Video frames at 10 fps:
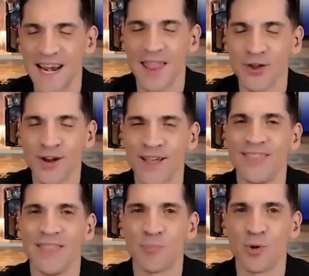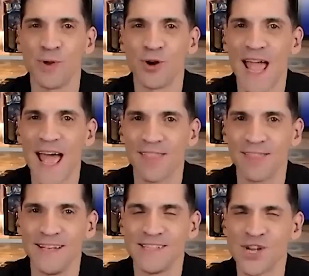other than the premier
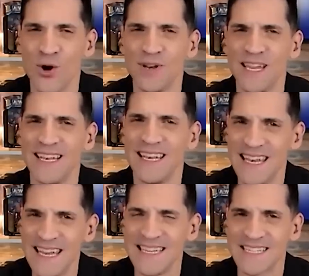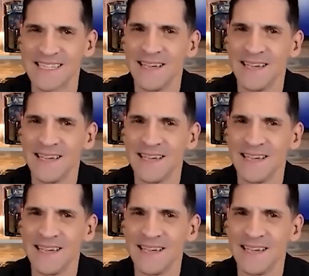athlete Tony Nese